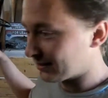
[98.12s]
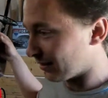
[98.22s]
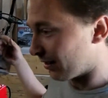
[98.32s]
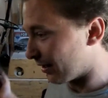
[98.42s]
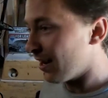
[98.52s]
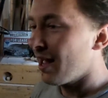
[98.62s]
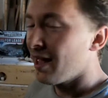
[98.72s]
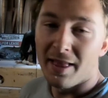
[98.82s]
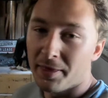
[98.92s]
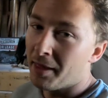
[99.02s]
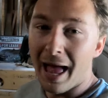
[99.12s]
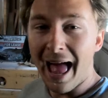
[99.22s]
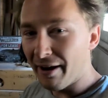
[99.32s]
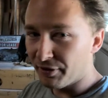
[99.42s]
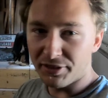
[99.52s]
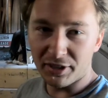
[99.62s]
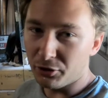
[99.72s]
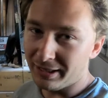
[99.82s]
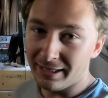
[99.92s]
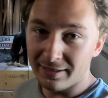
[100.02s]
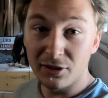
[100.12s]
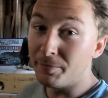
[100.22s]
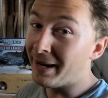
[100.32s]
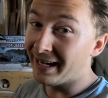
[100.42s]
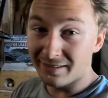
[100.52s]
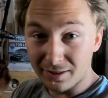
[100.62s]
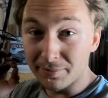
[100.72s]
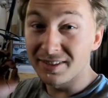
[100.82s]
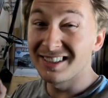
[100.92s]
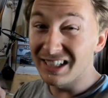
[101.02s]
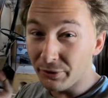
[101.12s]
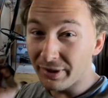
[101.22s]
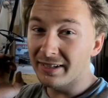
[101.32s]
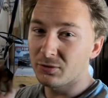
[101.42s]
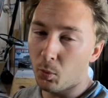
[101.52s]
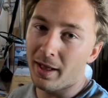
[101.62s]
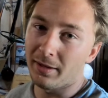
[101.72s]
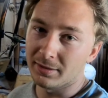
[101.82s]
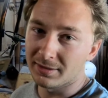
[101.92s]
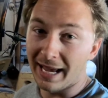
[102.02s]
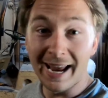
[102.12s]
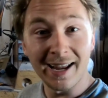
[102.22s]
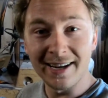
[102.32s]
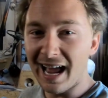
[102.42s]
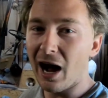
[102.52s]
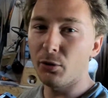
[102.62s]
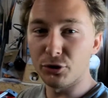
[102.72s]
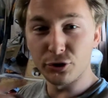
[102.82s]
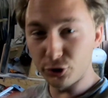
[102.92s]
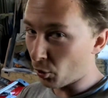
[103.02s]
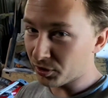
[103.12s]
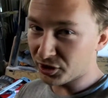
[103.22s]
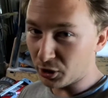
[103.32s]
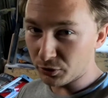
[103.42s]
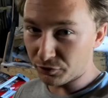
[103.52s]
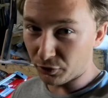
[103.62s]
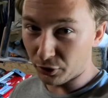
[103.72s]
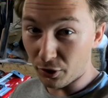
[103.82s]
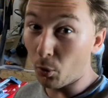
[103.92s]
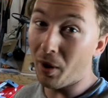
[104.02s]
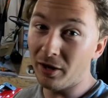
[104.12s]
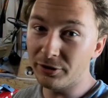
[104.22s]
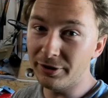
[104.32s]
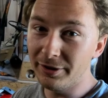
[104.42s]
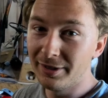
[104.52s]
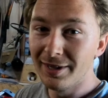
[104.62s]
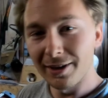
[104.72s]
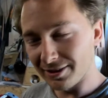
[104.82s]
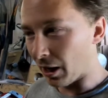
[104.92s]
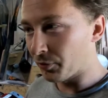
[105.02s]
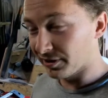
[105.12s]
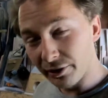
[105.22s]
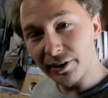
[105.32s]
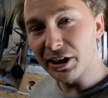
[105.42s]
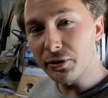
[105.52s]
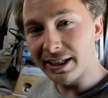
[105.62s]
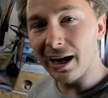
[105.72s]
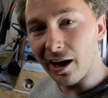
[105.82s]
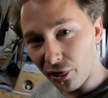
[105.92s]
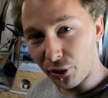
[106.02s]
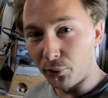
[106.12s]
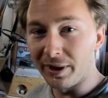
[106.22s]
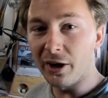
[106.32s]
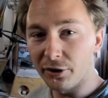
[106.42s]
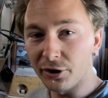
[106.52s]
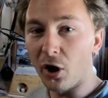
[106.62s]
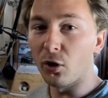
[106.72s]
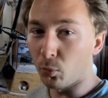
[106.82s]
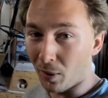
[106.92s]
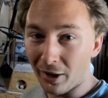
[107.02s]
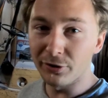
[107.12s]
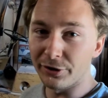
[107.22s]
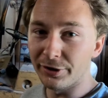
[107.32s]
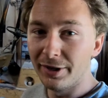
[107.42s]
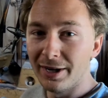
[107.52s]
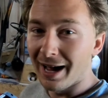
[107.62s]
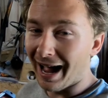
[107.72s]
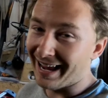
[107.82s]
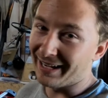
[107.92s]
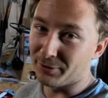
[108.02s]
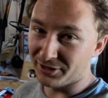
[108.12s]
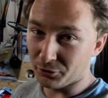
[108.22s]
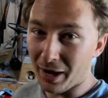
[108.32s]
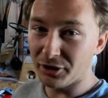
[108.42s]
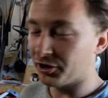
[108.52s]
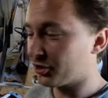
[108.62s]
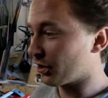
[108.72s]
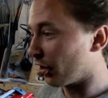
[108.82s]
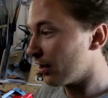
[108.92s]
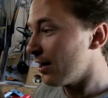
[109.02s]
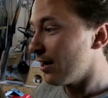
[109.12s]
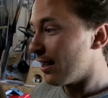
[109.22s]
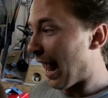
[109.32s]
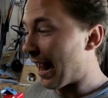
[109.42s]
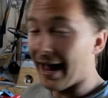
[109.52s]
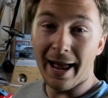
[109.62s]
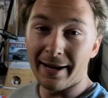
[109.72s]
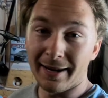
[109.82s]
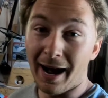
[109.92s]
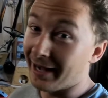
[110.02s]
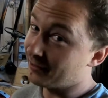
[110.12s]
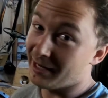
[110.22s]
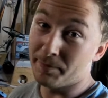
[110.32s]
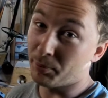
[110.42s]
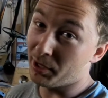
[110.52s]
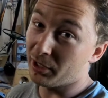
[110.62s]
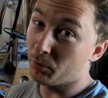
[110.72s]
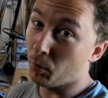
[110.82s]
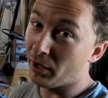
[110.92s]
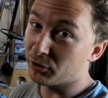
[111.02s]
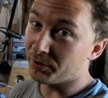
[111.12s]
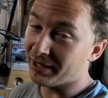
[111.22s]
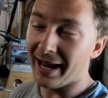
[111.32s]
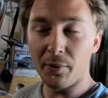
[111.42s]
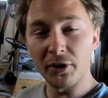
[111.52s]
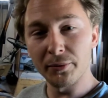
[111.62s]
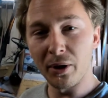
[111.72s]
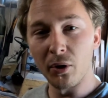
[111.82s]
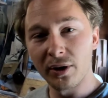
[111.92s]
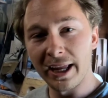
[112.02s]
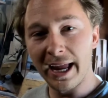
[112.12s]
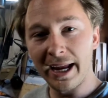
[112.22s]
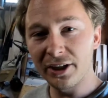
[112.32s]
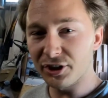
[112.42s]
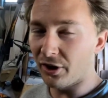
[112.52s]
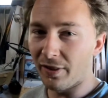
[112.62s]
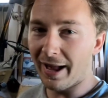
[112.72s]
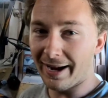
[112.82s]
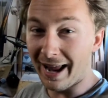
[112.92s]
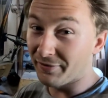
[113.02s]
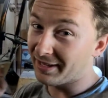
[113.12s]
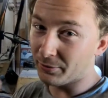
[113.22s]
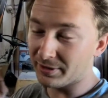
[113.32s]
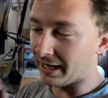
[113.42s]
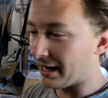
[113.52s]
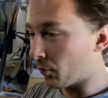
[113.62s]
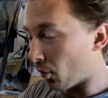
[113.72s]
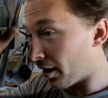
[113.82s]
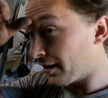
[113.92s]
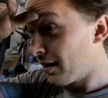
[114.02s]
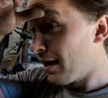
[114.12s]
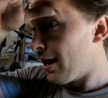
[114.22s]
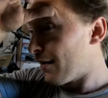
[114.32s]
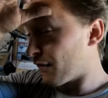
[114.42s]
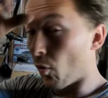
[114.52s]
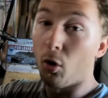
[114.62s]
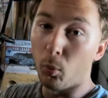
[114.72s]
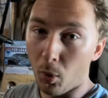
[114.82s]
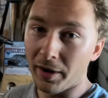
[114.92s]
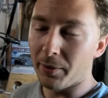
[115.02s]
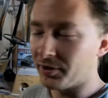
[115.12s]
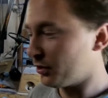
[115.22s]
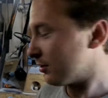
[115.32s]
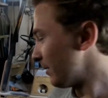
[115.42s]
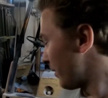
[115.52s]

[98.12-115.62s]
got everything you need to make some serious welds. And now there's no excuse for the welder, because I was literally using a $300 welder and it was scratched to start. And I did pretty good welds with that. I welded my whole cage and all that. Everything was A1 for what I was using, but